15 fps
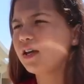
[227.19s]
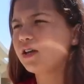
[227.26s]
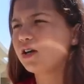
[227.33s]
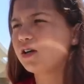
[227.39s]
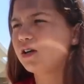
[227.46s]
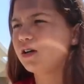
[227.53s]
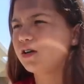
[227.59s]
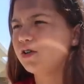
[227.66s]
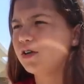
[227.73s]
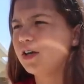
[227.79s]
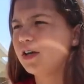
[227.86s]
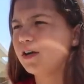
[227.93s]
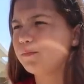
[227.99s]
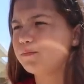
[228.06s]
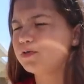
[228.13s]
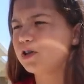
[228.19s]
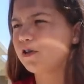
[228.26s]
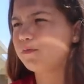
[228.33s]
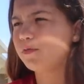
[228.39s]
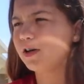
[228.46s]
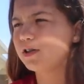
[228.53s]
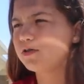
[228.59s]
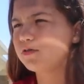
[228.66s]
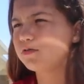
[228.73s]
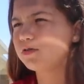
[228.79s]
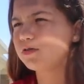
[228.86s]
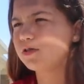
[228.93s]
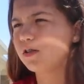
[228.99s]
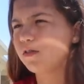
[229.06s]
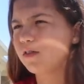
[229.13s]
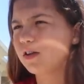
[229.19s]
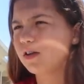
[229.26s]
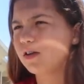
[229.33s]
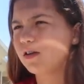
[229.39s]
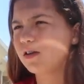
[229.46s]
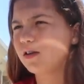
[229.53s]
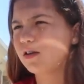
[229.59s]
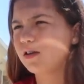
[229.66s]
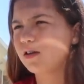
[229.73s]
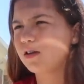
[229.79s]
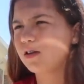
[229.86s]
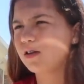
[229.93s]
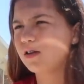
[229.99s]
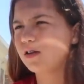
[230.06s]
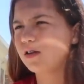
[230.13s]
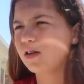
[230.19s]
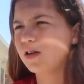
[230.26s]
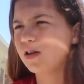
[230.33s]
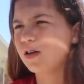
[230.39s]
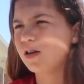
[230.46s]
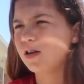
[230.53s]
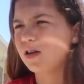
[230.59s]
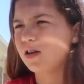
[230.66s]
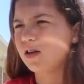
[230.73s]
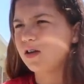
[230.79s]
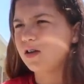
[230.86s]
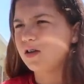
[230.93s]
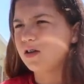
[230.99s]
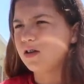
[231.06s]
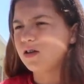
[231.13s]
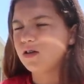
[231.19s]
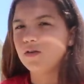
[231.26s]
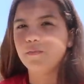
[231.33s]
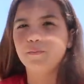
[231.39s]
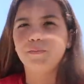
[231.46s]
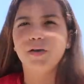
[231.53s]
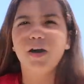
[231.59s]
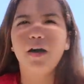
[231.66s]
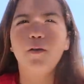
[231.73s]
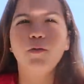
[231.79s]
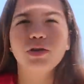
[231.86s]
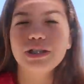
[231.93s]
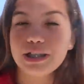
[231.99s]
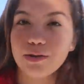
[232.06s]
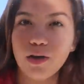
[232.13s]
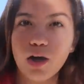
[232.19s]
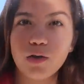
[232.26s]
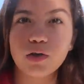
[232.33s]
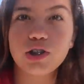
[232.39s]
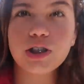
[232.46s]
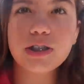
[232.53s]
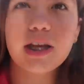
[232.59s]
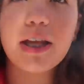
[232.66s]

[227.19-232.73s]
like a uh, you can get soft pretzels or something. I don't like pretzels. But we'll see what she's